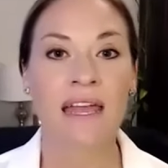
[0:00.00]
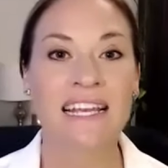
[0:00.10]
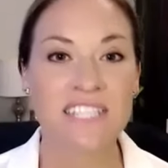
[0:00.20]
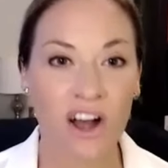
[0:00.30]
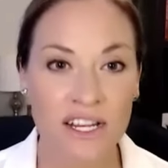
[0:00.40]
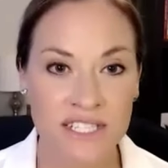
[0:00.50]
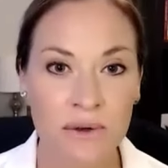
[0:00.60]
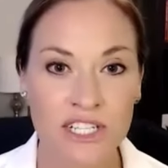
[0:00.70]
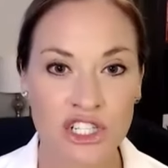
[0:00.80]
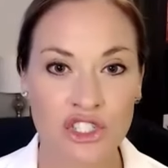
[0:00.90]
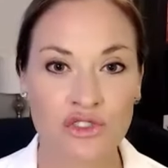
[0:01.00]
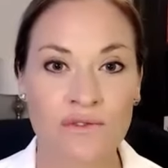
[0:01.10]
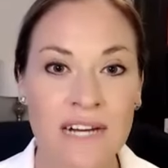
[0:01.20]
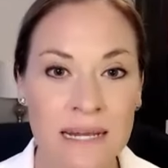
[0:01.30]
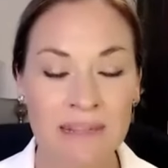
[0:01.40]
It's also
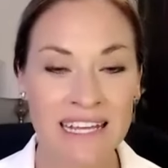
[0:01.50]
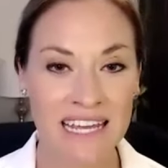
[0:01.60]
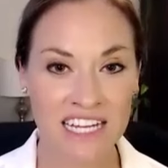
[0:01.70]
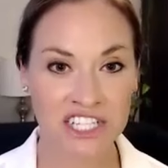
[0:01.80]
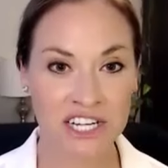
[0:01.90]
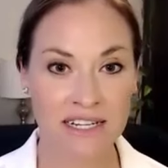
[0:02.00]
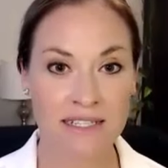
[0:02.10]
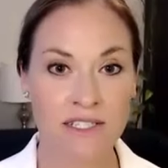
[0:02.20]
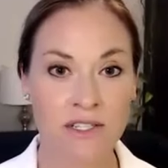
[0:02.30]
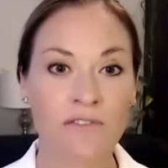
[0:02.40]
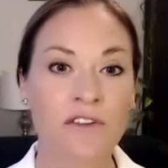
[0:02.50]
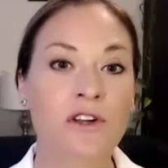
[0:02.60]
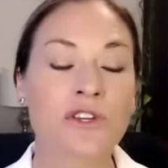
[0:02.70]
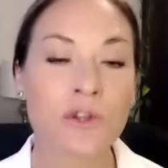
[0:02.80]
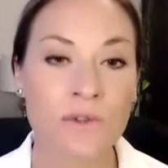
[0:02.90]
extremely itchy. So if you're
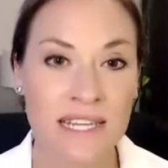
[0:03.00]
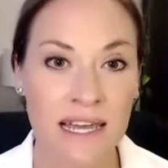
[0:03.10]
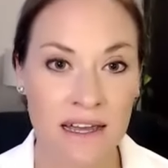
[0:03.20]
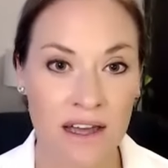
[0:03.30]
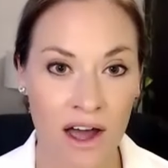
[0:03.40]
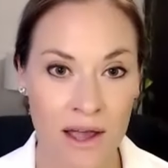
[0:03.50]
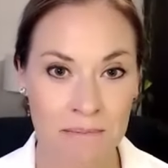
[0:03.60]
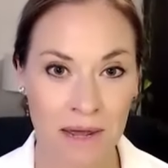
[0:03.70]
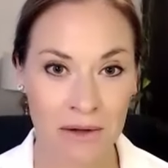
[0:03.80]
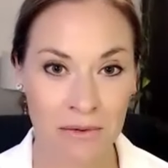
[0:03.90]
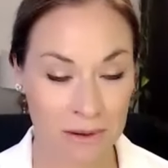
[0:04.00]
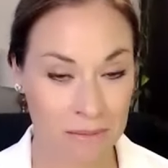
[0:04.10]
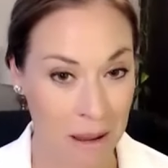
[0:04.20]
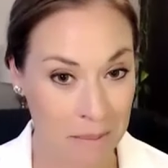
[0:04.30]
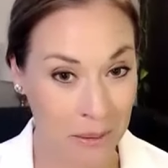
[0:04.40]
using a cotton bud,
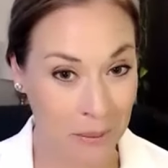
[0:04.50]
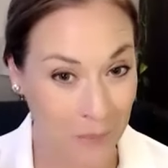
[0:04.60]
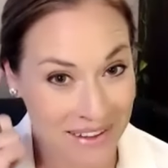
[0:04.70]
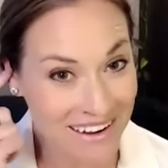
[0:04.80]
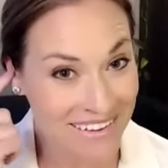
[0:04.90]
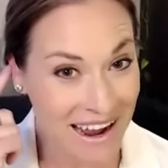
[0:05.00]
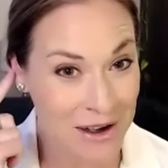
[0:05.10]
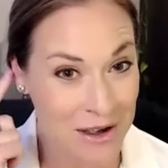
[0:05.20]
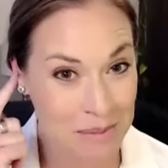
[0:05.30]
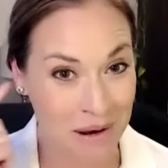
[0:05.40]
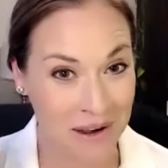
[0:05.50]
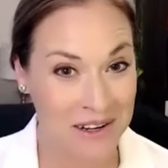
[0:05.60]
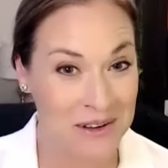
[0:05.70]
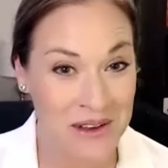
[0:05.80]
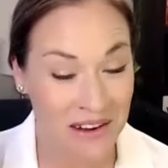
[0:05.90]
remember only on the outer
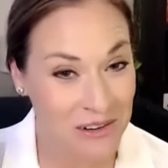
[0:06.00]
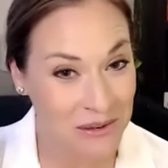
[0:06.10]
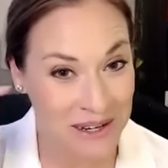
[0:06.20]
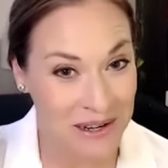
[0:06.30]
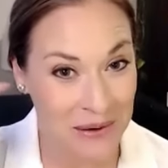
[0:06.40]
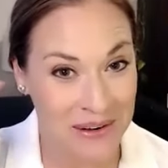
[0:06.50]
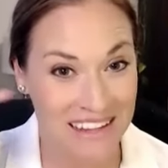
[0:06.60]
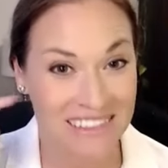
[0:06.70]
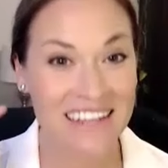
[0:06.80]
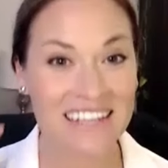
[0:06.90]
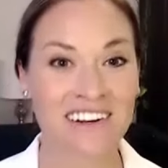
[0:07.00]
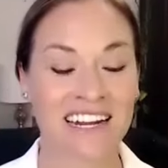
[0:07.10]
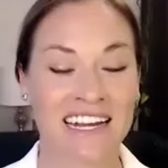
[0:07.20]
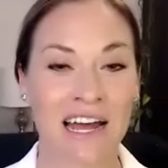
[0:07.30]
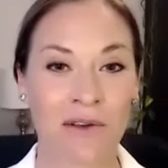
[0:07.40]
part. You never want to go in the ear
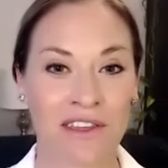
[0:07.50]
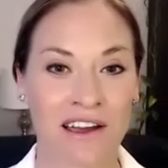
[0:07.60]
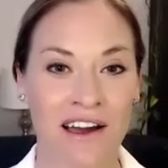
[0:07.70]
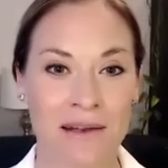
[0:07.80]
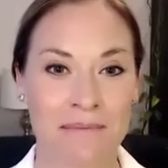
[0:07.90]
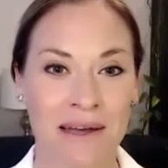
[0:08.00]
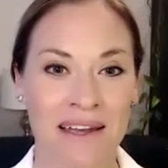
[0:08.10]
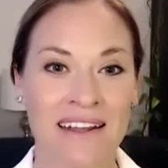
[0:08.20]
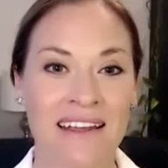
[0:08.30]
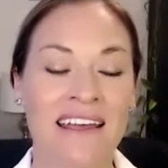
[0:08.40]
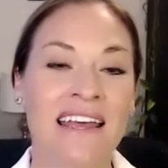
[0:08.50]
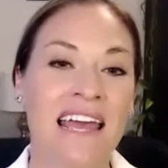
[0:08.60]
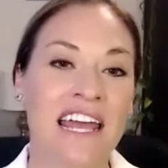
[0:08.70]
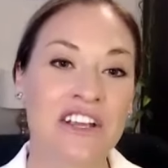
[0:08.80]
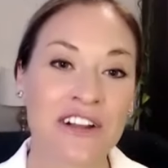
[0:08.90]
canal with a cotton bud.
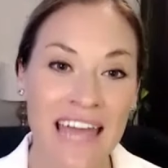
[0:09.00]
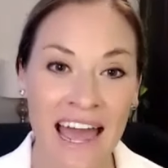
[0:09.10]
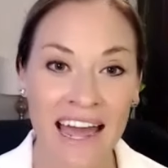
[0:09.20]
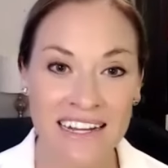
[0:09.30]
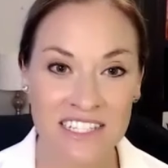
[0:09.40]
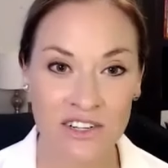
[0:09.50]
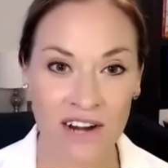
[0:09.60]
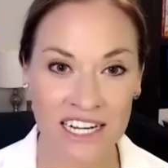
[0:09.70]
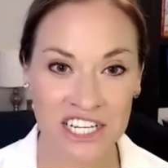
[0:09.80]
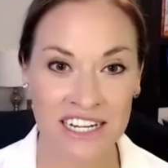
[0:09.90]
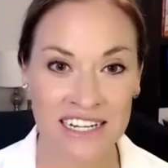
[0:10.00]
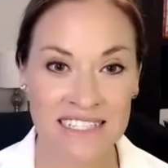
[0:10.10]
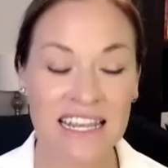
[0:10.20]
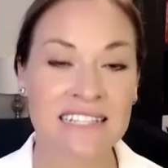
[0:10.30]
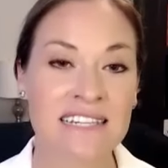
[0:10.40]
And your cat is scratching
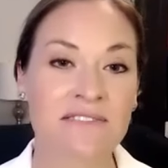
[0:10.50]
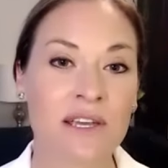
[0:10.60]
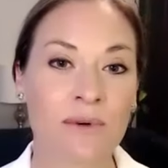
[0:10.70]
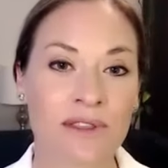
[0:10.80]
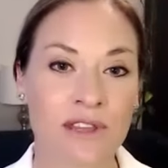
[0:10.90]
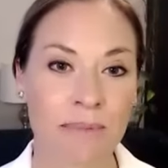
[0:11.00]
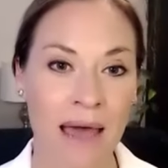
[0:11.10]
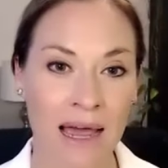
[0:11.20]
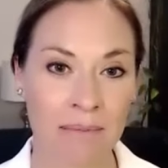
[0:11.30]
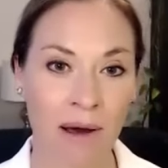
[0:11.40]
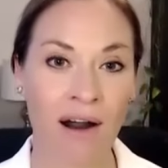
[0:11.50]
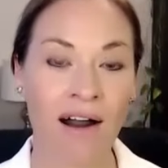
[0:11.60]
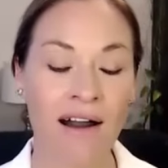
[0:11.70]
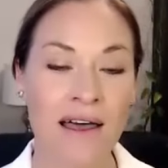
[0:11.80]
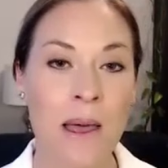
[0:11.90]
excessively with their back
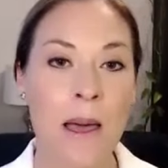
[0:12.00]
paw,